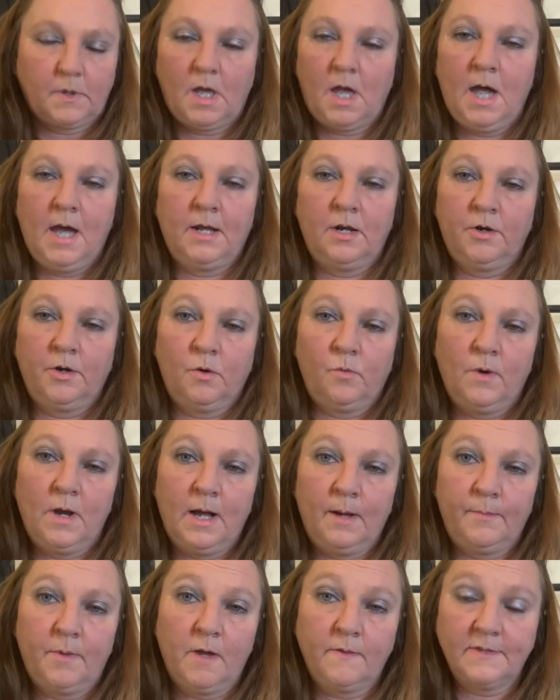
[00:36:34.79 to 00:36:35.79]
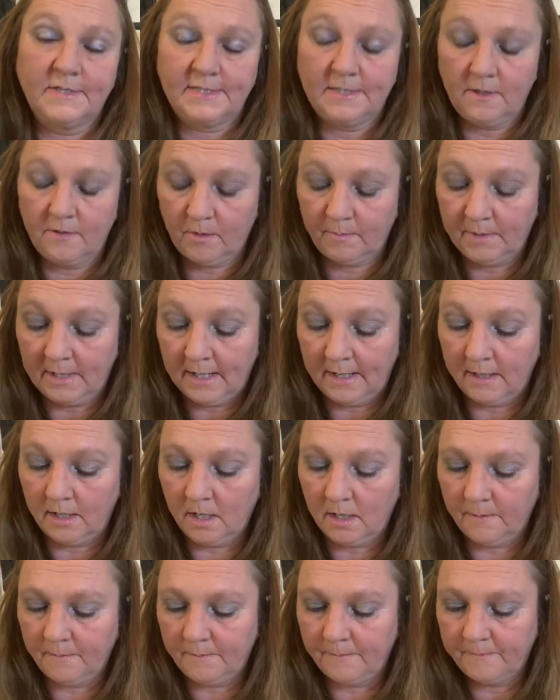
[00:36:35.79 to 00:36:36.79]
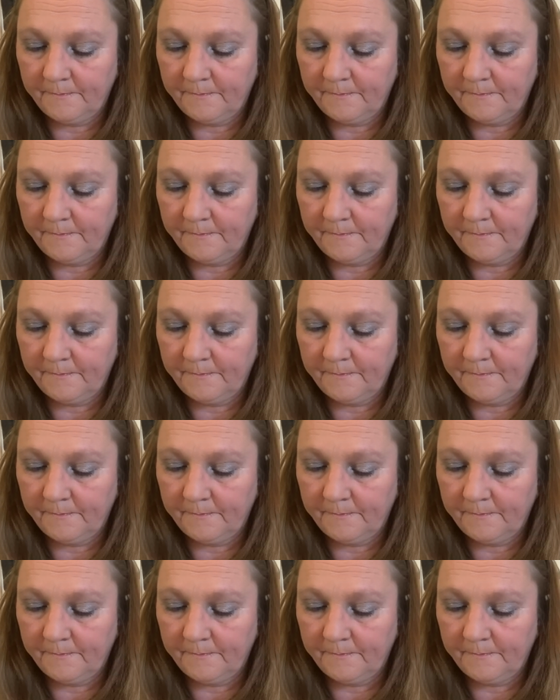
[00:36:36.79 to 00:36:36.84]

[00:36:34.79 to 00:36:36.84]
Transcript: I don't know why I bought this either, but I did.